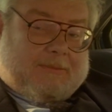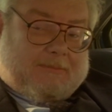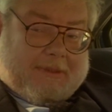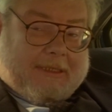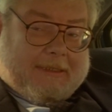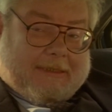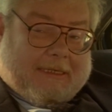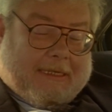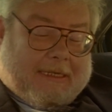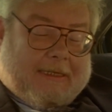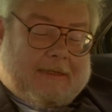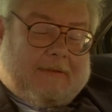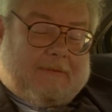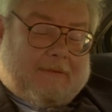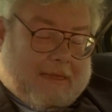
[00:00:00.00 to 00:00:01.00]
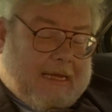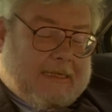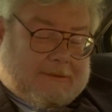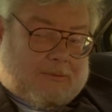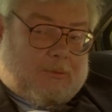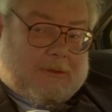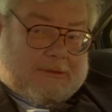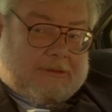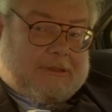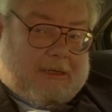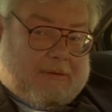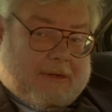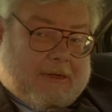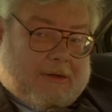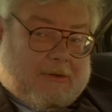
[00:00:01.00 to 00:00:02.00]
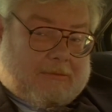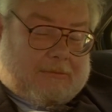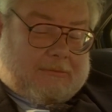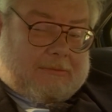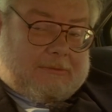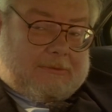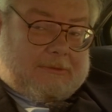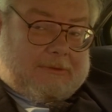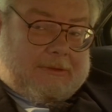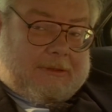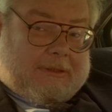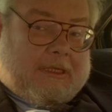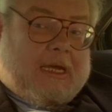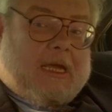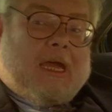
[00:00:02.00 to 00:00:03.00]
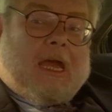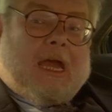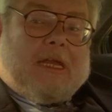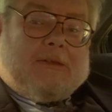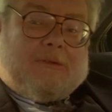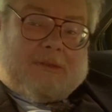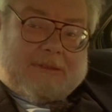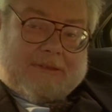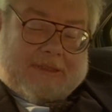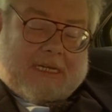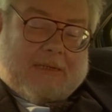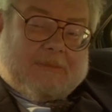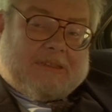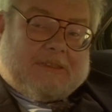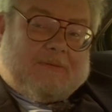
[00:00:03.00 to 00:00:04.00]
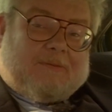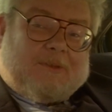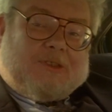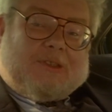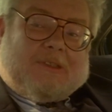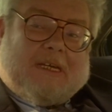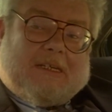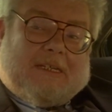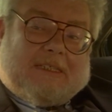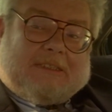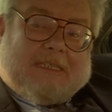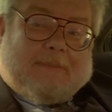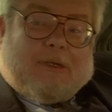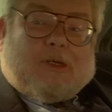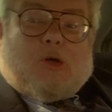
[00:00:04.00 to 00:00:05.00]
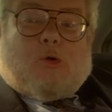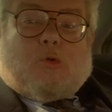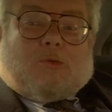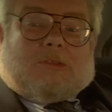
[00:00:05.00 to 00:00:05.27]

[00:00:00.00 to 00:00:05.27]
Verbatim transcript: Pinkney. That's what's going on. And you can tell Mr. Fisher that next time he calls,